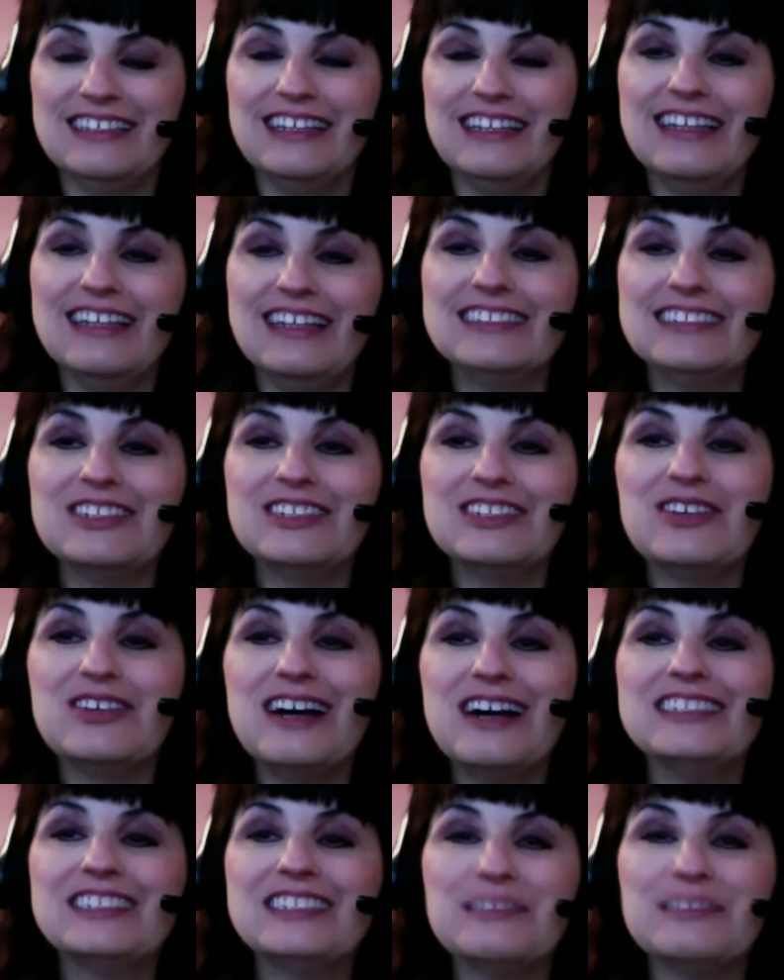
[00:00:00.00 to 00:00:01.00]
That's so
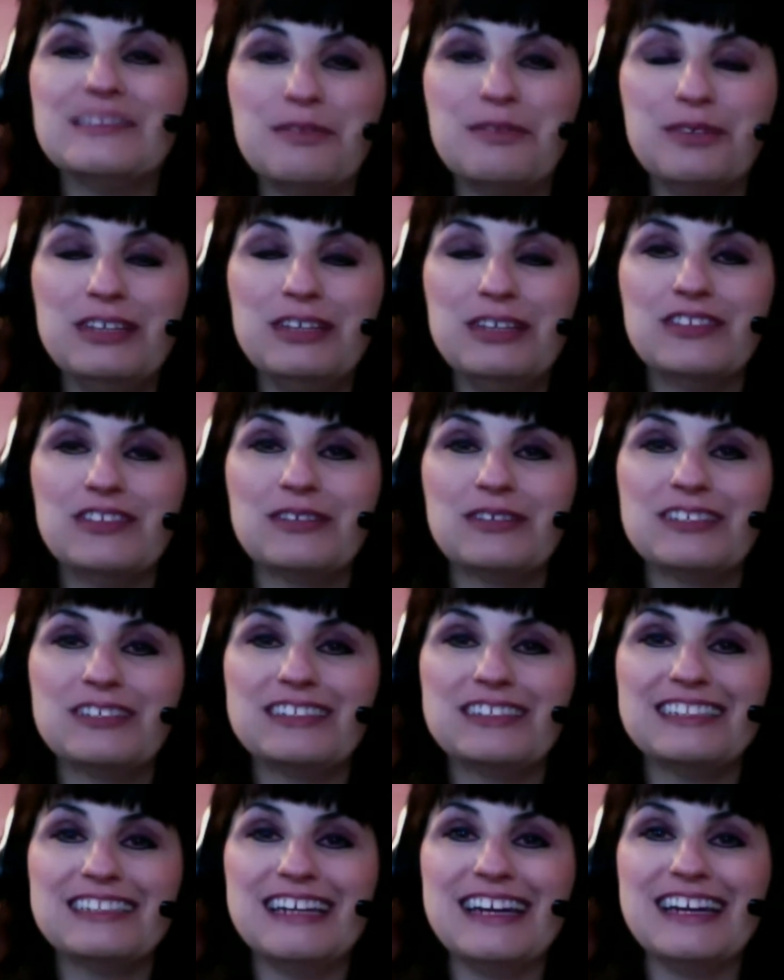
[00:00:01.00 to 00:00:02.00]
awesome, and we just
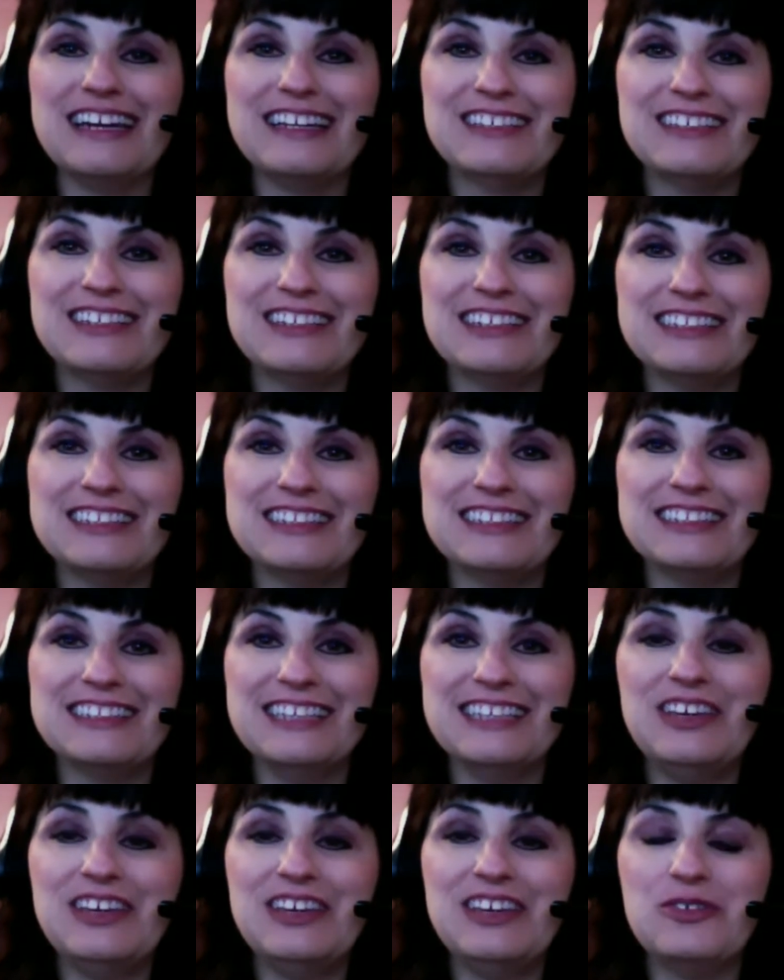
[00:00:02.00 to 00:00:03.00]
recently had a chance to
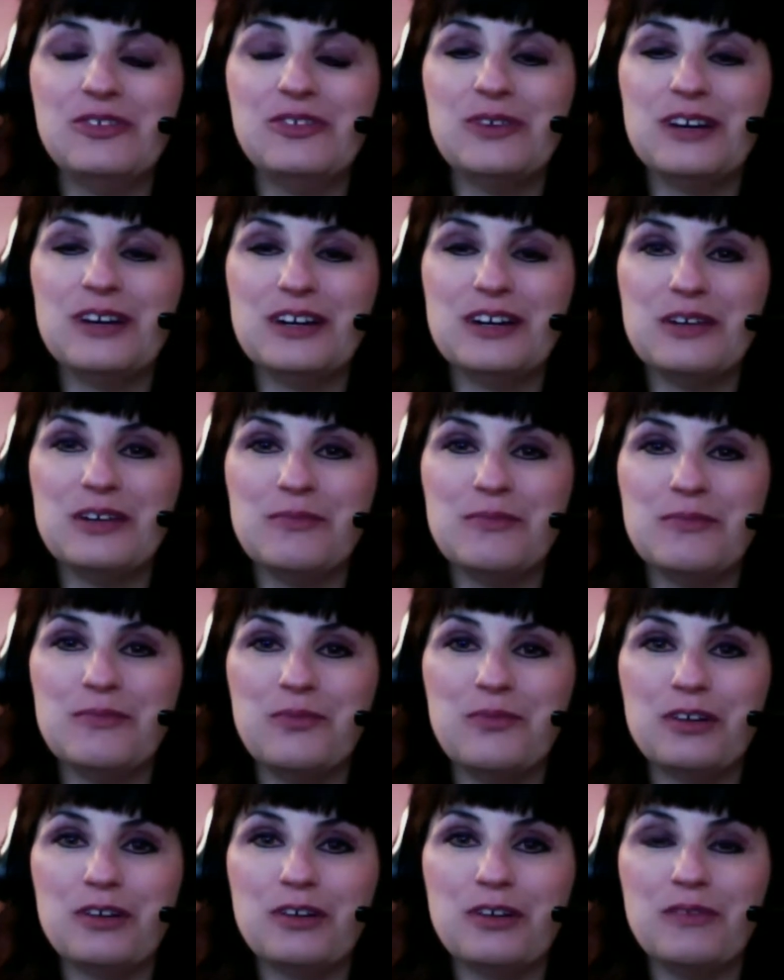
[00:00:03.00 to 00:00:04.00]
see you. Um,
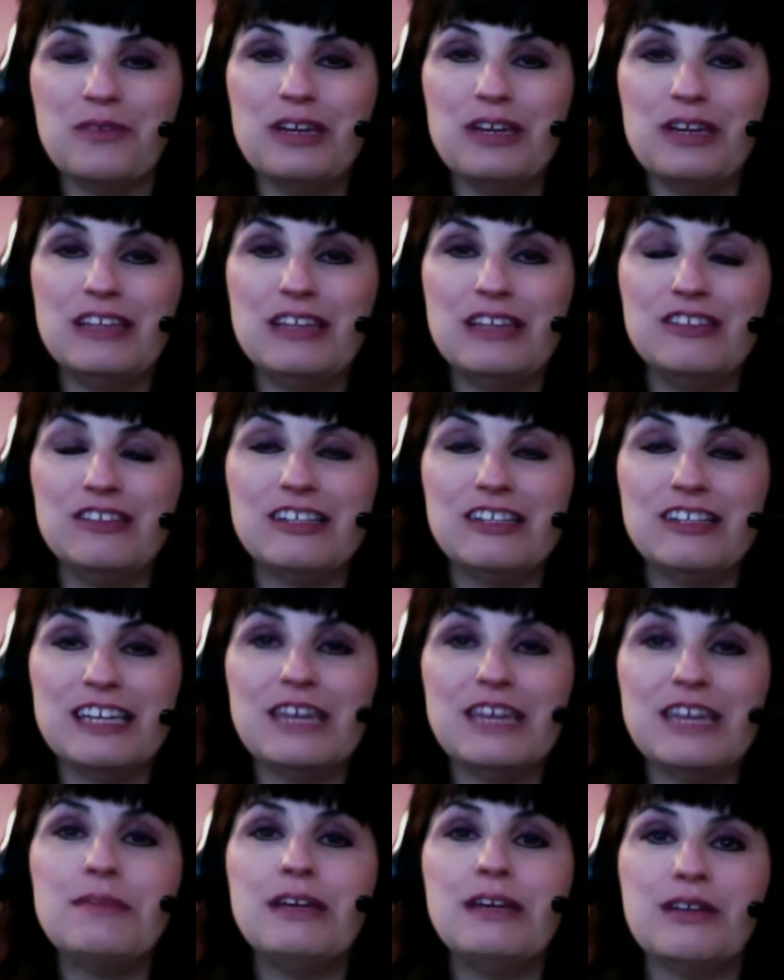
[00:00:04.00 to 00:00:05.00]
where we did a
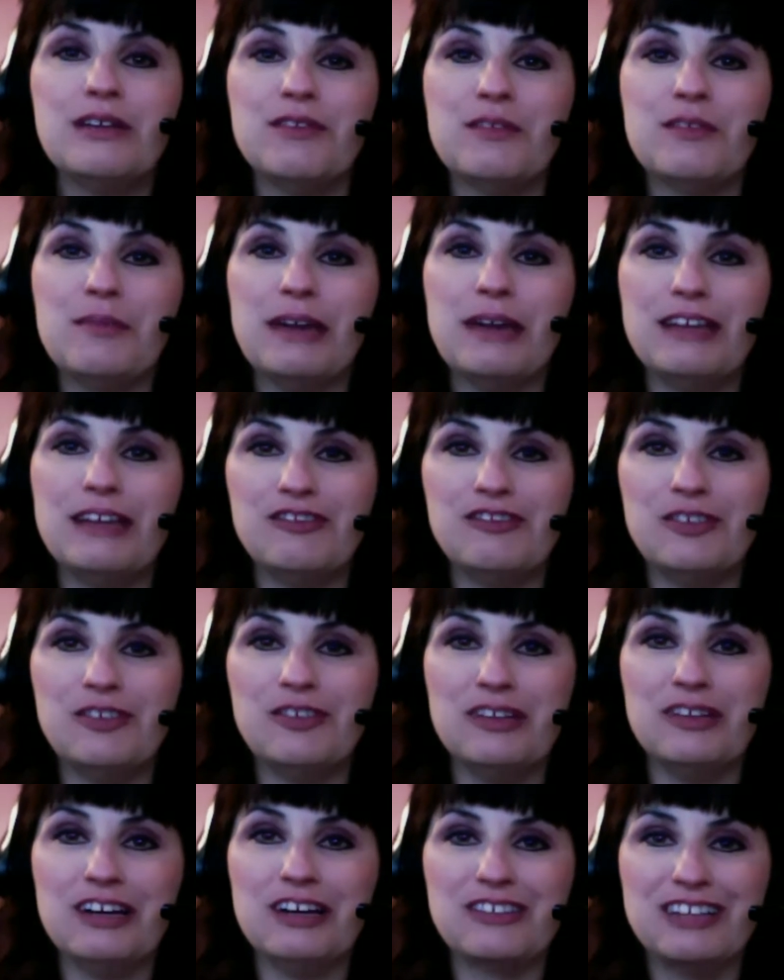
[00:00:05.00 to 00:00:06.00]
taping of the Pet Show
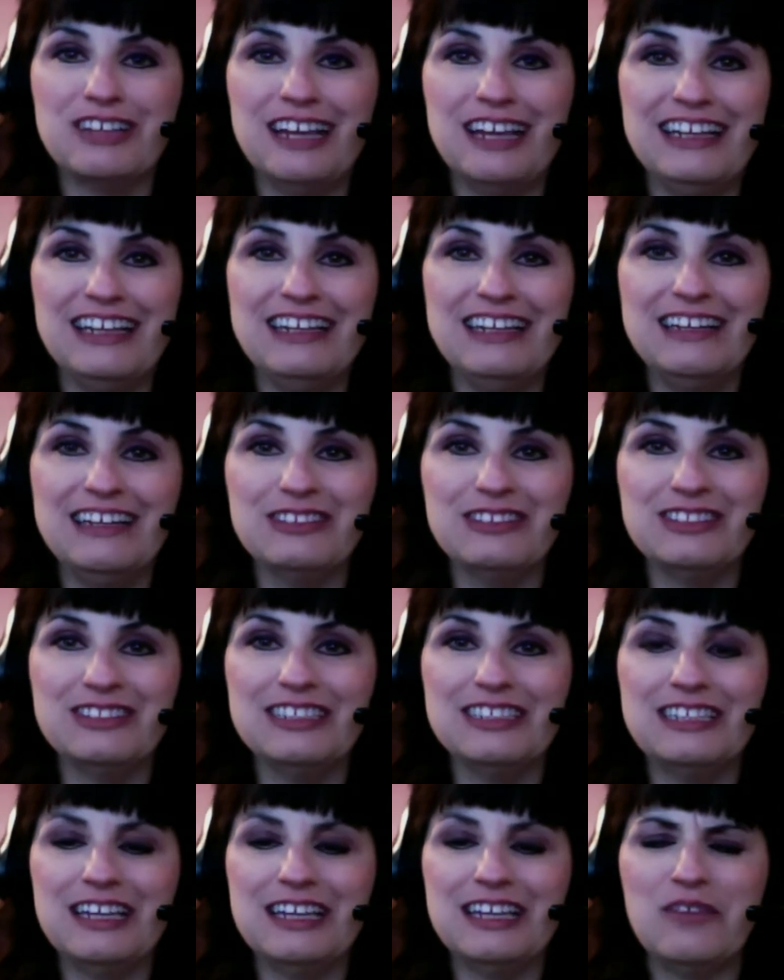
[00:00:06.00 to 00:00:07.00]
with Dr. Katy
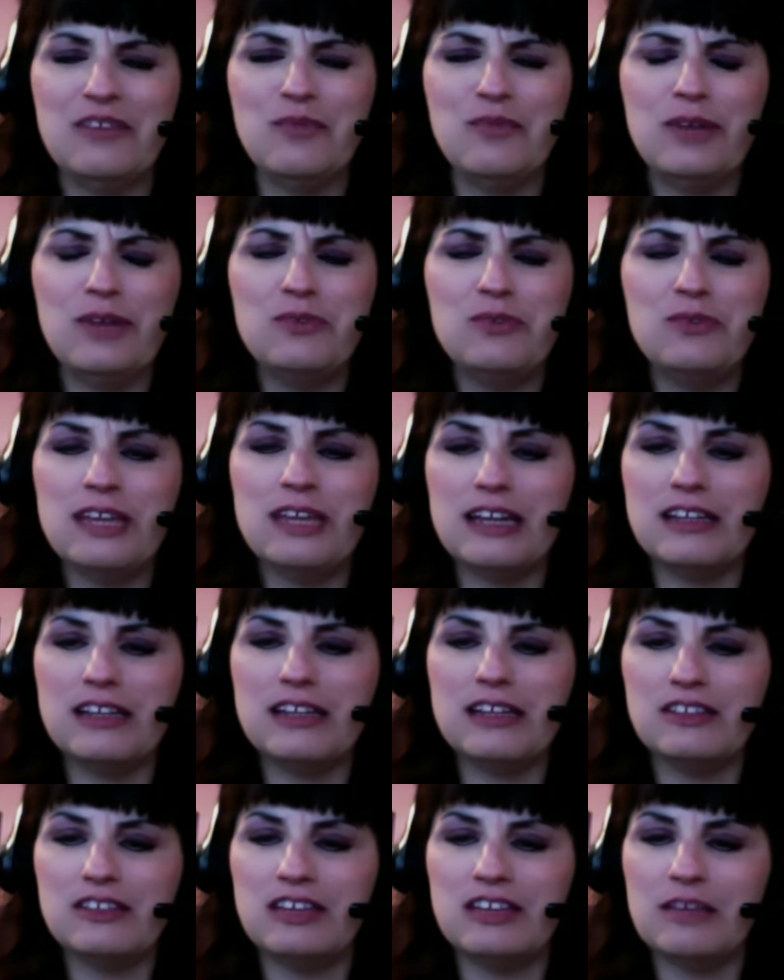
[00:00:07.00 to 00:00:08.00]
Nelson. And when will
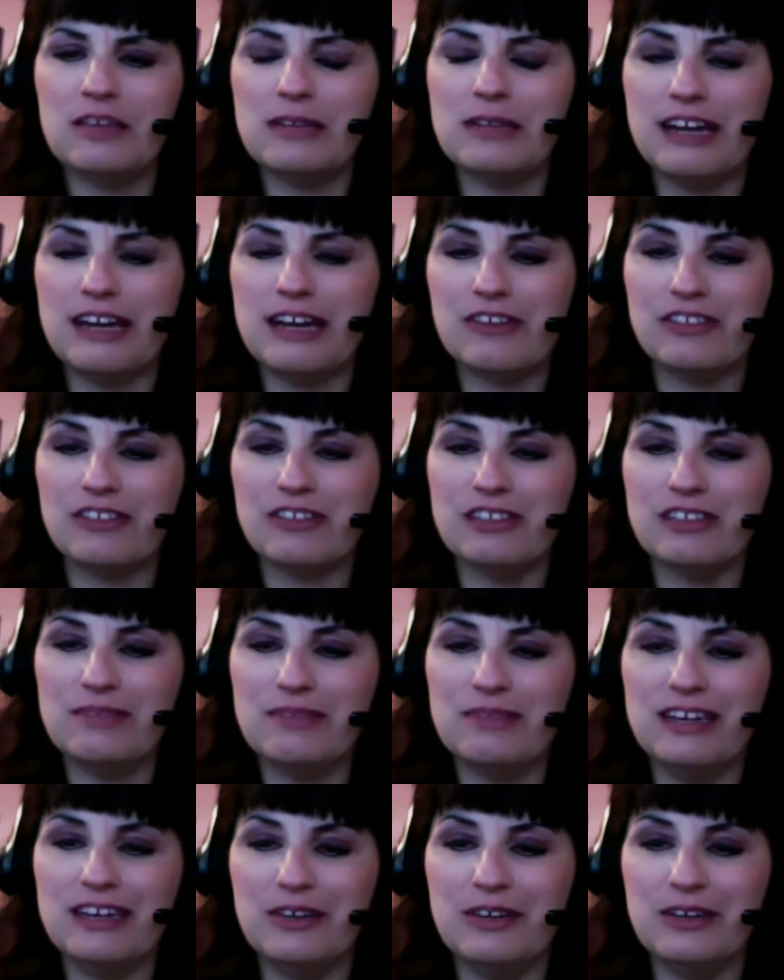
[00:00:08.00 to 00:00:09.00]
that segment actually
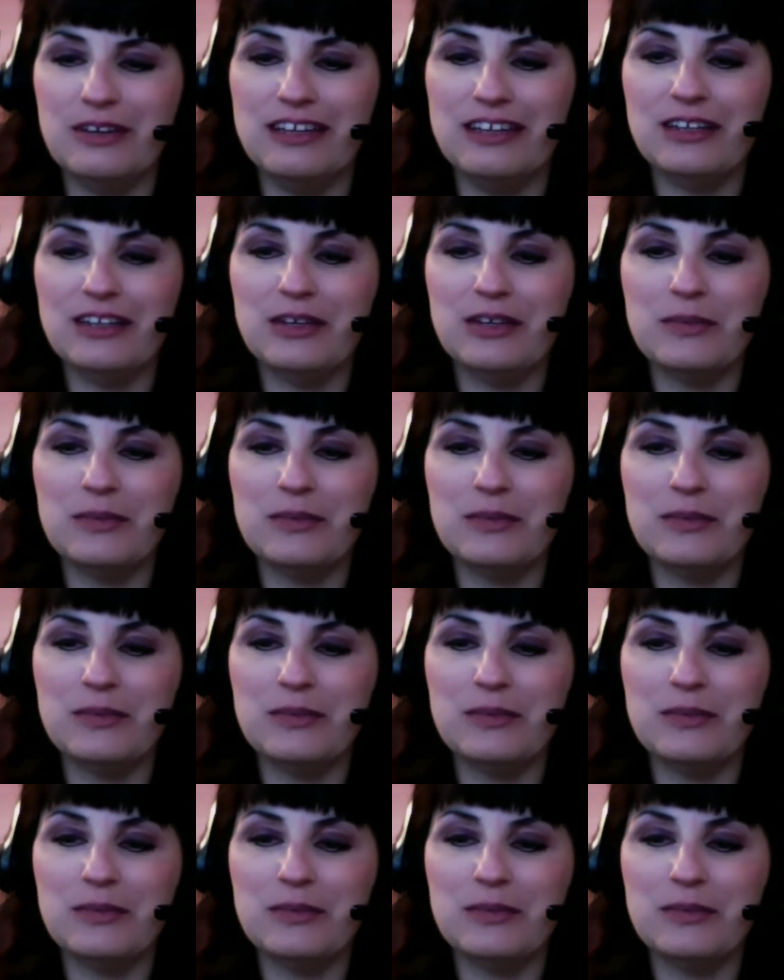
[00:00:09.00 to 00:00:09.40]
be airing?